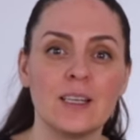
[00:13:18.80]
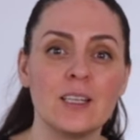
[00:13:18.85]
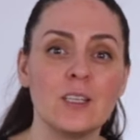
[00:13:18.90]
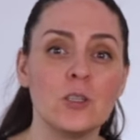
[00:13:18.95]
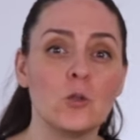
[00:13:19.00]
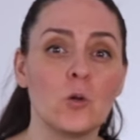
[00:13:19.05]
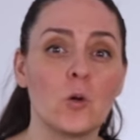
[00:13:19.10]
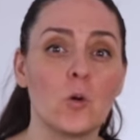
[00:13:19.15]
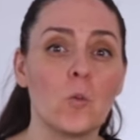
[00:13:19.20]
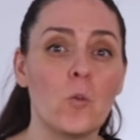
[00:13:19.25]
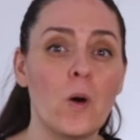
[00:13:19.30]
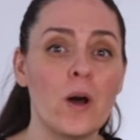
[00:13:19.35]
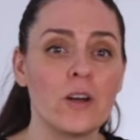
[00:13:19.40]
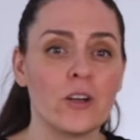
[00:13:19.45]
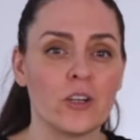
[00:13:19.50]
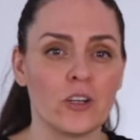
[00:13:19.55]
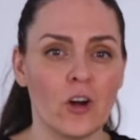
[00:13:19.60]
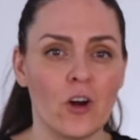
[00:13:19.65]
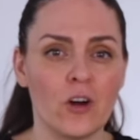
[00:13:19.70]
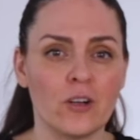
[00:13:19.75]
Indoor
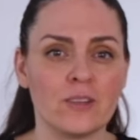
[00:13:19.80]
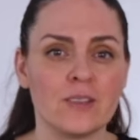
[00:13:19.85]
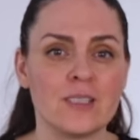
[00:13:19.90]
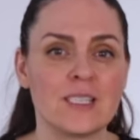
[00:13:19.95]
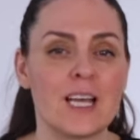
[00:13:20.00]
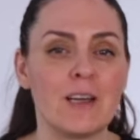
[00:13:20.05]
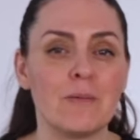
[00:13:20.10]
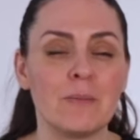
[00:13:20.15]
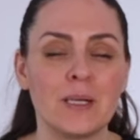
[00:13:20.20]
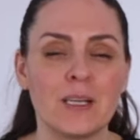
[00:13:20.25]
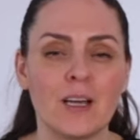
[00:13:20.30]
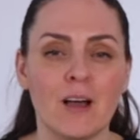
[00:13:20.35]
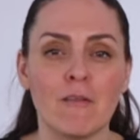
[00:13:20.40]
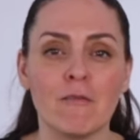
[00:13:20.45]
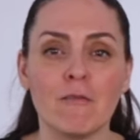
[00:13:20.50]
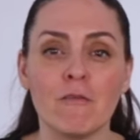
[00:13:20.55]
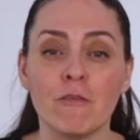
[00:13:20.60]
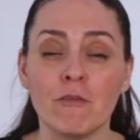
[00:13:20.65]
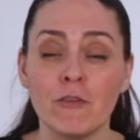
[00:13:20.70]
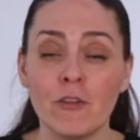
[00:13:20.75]
water gardens have
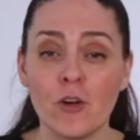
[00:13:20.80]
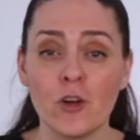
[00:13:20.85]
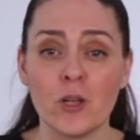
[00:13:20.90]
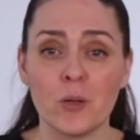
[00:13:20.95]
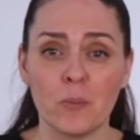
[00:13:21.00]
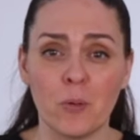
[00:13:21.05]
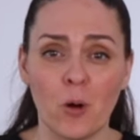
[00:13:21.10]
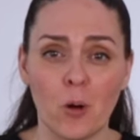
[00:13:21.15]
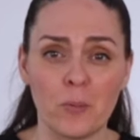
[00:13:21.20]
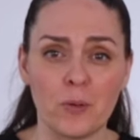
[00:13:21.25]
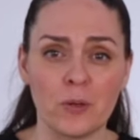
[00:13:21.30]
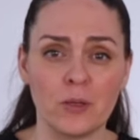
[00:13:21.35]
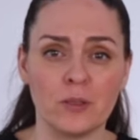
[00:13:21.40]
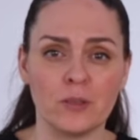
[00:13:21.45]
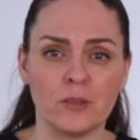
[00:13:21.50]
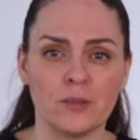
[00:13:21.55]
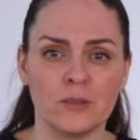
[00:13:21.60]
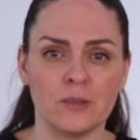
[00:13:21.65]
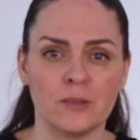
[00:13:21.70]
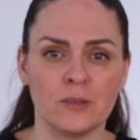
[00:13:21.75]
become very
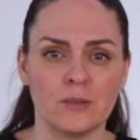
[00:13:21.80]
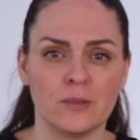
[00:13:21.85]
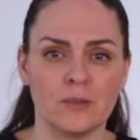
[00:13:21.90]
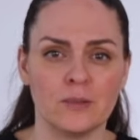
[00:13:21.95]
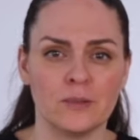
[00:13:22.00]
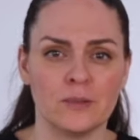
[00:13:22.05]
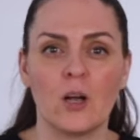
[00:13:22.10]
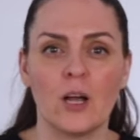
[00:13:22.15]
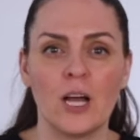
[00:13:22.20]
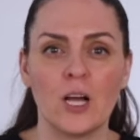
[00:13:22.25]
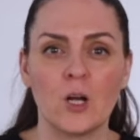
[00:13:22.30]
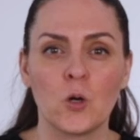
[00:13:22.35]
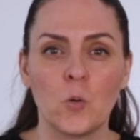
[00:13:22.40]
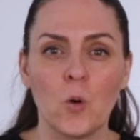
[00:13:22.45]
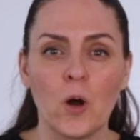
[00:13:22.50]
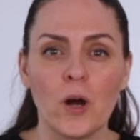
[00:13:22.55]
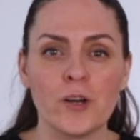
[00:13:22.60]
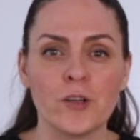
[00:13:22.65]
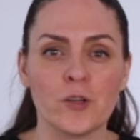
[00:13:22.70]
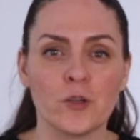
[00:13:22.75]
popular.
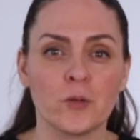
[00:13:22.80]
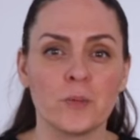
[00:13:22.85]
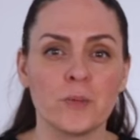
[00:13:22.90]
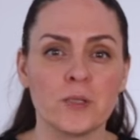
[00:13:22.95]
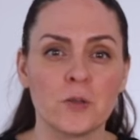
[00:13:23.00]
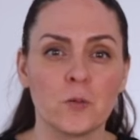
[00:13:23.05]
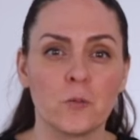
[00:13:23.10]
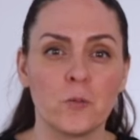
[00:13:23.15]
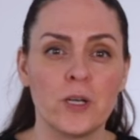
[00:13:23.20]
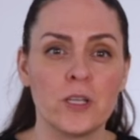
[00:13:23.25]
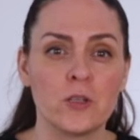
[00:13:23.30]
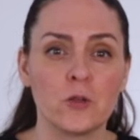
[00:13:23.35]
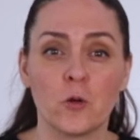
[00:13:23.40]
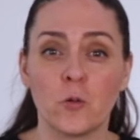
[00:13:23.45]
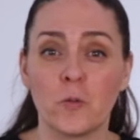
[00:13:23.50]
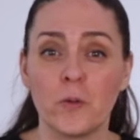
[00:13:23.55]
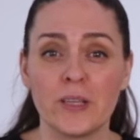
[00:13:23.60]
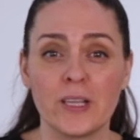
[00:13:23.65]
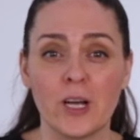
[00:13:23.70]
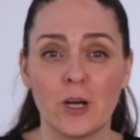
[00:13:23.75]
Aquariums, with
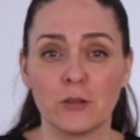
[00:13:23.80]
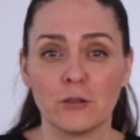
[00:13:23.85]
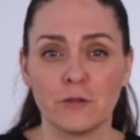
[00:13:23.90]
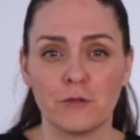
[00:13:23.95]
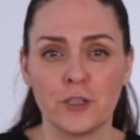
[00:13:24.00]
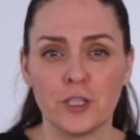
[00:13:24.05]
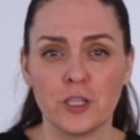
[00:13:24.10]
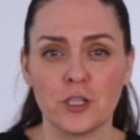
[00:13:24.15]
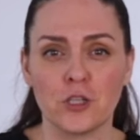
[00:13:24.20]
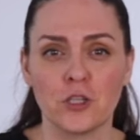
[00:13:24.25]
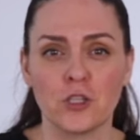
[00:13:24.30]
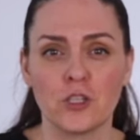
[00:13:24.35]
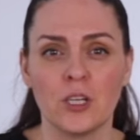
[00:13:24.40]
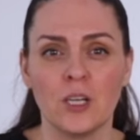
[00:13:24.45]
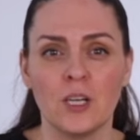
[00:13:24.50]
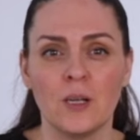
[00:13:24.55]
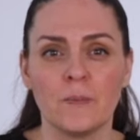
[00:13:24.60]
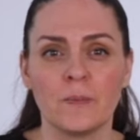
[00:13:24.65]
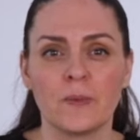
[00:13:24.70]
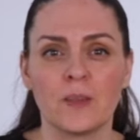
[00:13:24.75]
or without fish,
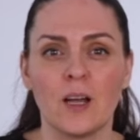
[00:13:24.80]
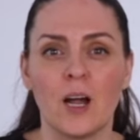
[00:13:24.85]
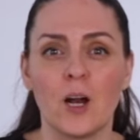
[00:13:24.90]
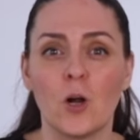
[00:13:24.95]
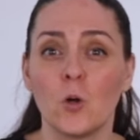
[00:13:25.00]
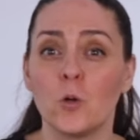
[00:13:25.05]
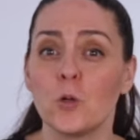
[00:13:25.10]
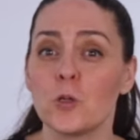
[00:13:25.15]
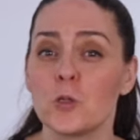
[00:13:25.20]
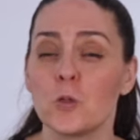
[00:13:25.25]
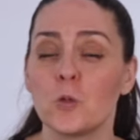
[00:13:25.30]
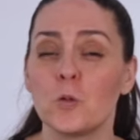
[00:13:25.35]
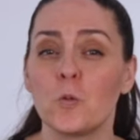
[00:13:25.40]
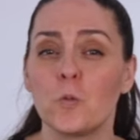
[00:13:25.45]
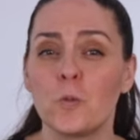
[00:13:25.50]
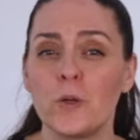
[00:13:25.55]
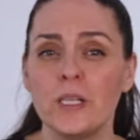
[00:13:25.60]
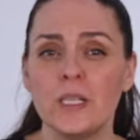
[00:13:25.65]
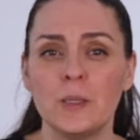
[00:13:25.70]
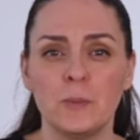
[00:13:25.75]
are also
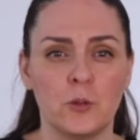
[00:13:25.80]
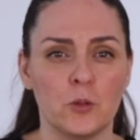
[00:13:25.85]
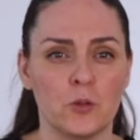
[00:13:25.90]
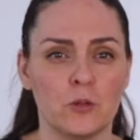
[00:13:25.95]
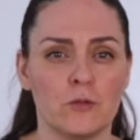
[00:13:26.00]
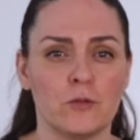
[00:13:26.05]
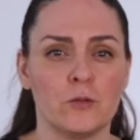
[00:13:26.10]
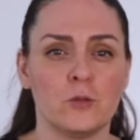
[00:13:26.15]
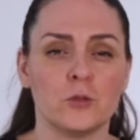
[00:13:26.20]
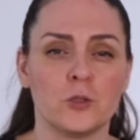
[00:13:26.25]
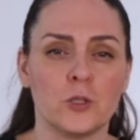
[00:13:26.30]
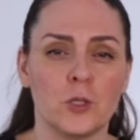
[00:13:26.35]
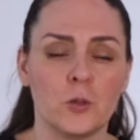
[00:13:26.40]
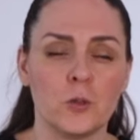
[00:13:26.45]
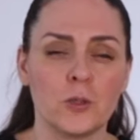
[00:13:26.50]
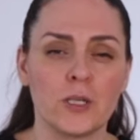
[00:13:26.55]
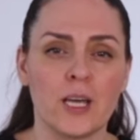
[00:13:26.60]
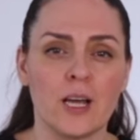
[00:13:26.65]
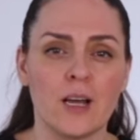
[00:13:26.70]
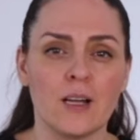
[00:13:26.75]
really beautiful to
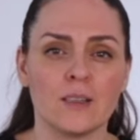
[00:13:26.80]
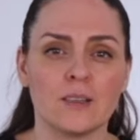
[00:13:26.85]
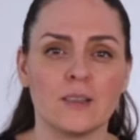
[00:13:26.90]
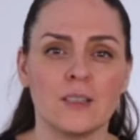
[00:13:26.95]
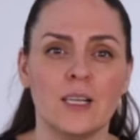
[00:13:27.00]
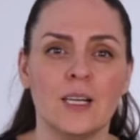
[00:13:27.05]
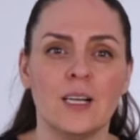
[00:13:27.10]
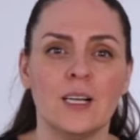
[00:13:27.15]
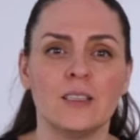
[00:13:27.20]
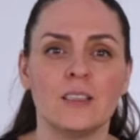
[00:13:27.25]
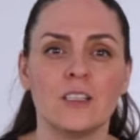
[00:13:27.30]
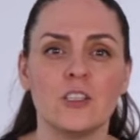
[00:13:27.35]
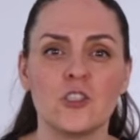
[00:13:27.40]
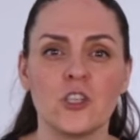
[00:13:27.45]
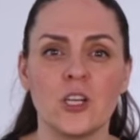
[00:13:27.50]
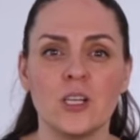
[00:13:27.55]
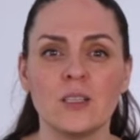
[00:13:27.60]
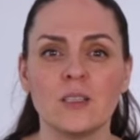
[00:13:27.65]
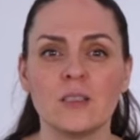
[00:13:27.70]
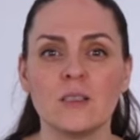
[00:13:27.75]
look at. The
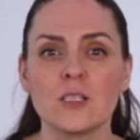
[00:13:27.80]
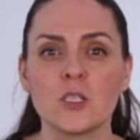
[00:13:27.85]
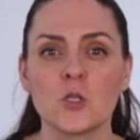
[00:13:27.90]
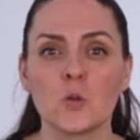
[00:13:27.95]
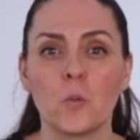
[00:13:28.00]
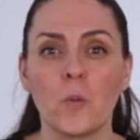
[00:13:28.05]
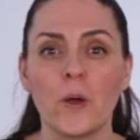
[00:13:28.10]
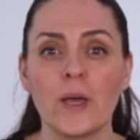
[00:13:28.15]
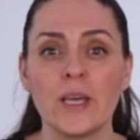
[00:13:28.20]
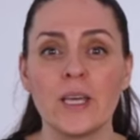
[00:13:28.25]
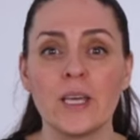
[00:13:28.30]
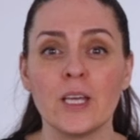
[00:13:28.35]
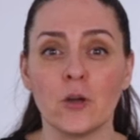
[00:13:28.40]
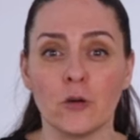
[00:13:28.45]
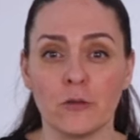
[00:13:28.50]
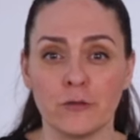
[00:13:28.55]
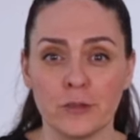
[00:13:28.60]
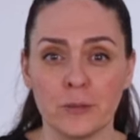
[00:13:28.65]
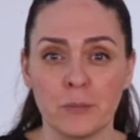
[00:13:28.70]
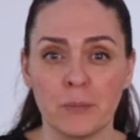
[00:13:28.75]
gentle
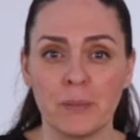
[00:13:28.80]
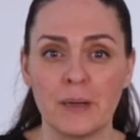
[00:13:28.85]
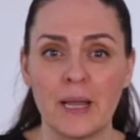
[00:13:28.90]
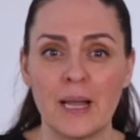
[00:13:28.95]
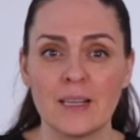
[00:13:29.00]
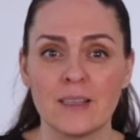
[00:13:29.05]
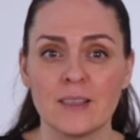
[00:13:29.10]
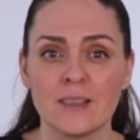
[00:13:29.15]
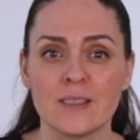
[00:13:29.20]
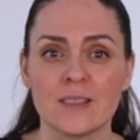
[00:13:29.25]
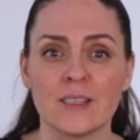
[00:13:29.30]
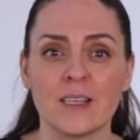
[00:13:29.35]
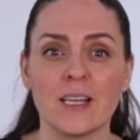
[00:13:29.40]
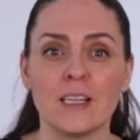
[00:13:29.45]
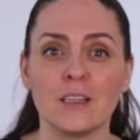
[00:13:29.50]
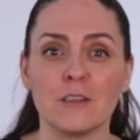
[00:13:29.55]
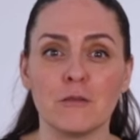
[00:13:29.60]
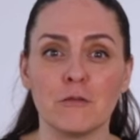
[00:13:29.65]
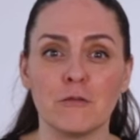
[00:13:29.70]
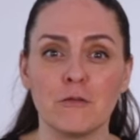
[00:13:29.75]
swaying of the plants
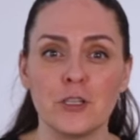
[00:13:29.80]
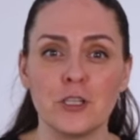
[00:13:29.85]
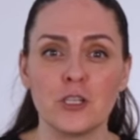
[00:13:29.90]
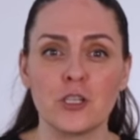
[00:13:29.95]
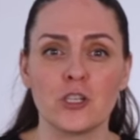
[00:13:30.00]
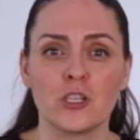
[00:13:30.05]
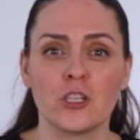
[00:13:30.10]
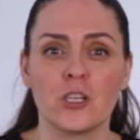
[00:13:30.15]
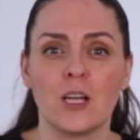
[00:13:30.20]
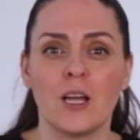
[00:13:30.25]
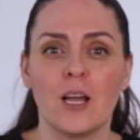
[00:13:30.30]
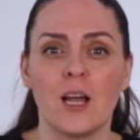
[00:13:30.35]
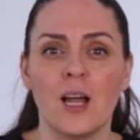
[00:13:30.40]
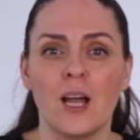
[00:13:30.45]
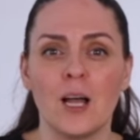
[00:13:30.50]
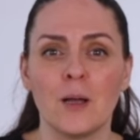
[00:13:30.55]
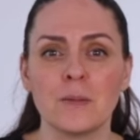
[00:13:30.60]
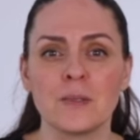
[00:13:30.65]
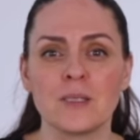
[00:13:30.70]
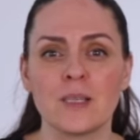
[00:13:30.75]
and the fish
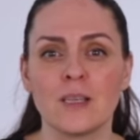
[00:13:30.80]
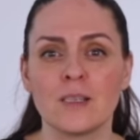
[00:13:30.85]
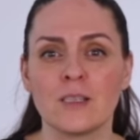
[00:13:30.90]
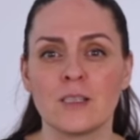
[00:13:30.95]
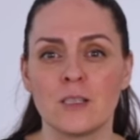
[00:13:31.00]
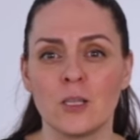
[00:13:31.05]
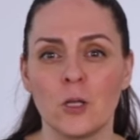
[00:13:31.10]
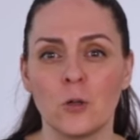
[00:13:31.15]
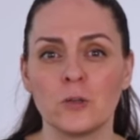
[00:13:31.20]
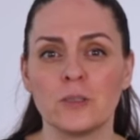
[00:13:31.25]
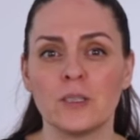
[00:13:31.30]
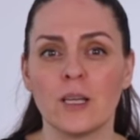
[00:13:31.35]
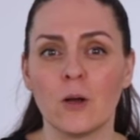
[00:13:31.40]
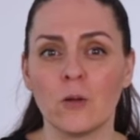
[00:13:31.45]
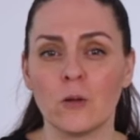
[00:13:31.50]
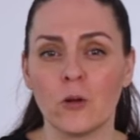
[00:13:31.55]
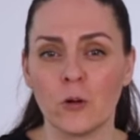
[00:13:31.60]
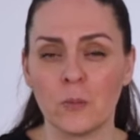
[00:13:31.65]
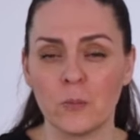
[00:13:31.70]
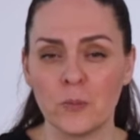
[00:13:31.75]
helps us slow
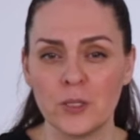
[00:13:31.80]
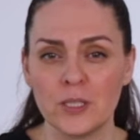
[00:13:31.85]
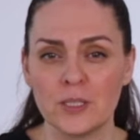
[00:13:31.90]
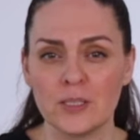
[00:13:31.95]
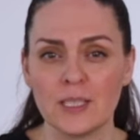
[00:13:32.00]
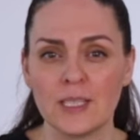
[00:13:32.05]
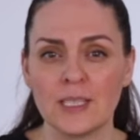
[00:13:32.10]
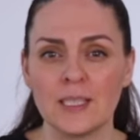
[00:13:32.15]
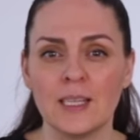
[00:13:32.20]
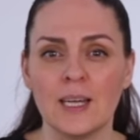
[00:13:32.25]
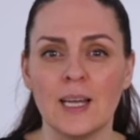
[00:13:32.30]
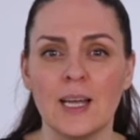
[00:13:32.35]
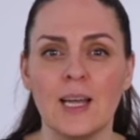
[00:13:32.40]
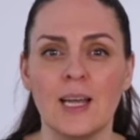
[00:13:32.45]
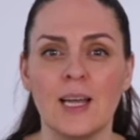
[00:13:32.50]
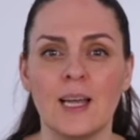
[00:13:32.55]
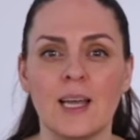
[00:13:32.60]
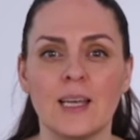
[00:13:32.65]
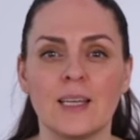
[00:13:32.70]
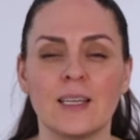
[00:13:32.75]
down our breathing
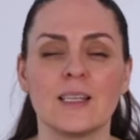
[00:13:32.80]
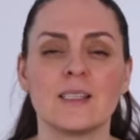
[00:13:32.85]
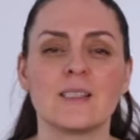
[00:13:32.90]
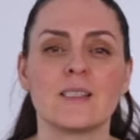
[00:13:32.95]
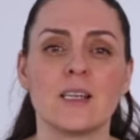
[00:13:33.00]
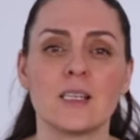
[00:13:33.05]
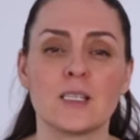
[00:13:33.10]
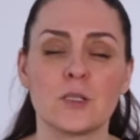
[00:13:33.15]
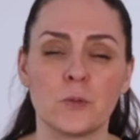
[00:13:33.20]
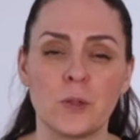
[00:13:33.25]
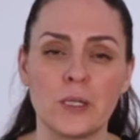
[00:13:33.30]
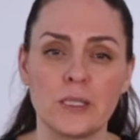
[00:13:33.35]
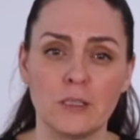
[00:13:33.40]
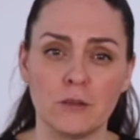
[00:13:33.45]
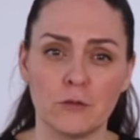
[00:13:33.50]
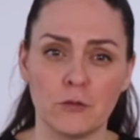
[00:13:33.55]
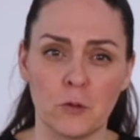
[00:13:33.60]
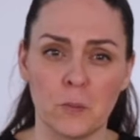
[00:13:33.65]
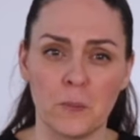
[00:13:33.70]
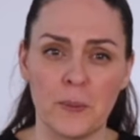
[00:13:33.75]
and gets us
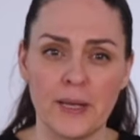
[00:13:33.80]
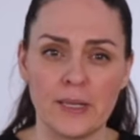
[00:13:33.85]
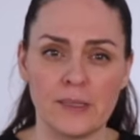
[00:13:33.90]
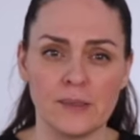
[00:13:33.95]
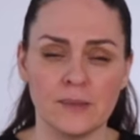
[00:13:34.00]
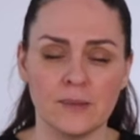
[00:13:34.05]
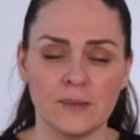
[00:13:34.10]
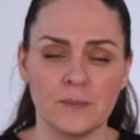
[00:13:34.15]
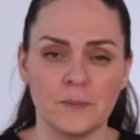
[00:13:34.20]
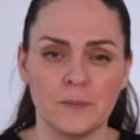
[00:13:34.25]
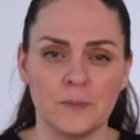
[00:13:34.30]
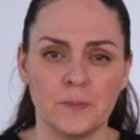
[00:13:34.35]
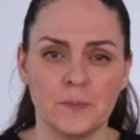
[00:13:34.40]
ready for bed.